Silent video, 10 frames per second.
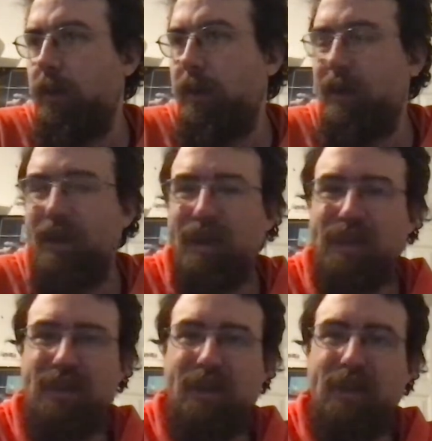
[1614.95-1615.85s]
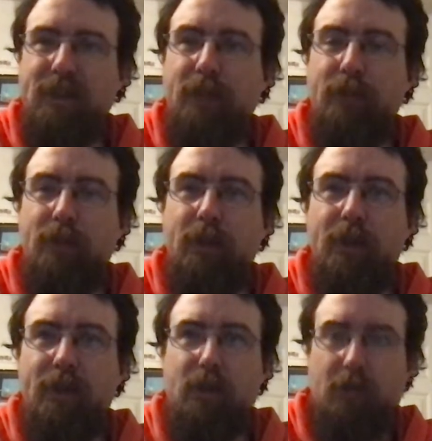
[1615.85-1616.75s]
and since definitely
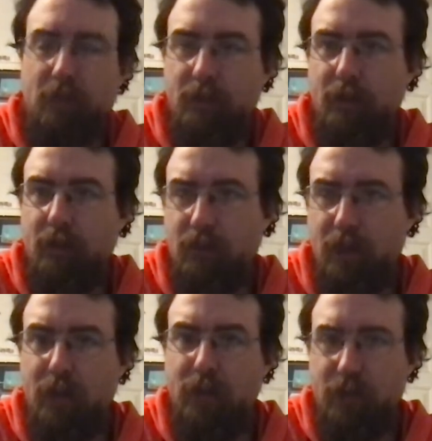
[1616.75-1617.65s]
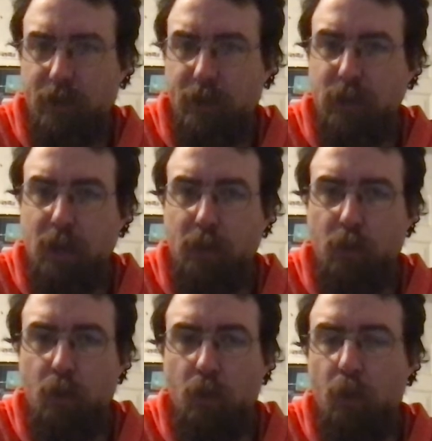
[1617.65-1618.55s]
like the
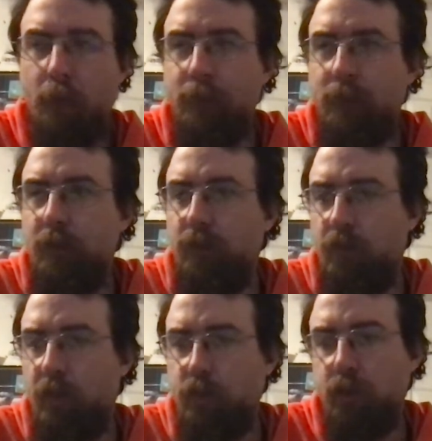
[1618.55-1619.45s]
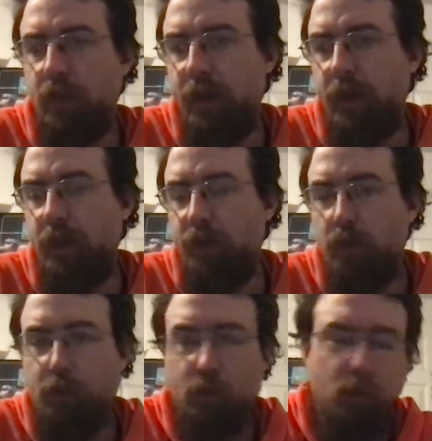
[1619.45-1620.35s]
archetypical Rockstar kind of
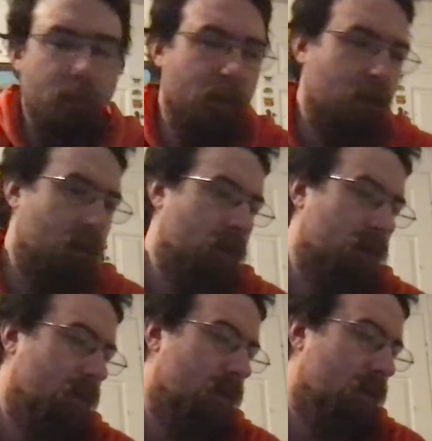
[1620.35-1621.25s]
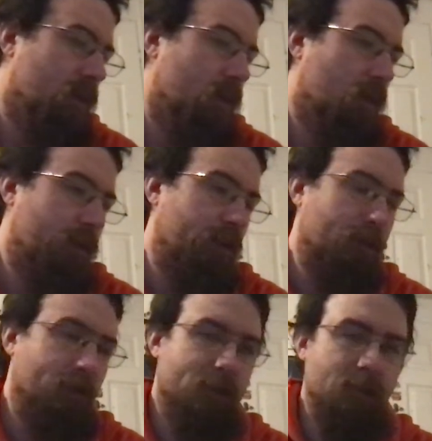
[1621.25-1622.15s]
developer, I mean,
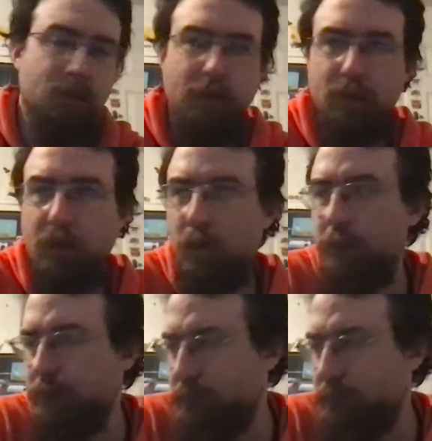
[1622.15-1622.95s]
but still.